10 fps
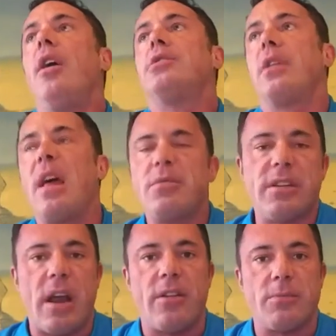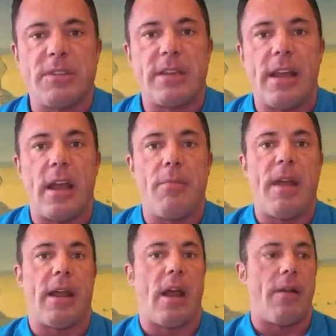So that was another mistake I'd
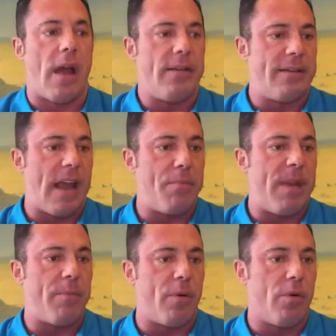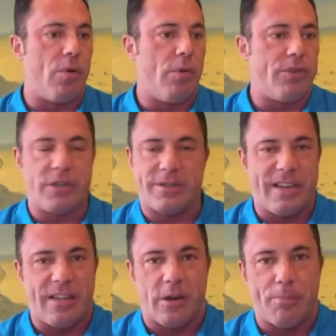make. I'd get people who just
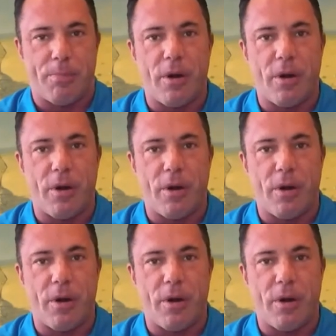did the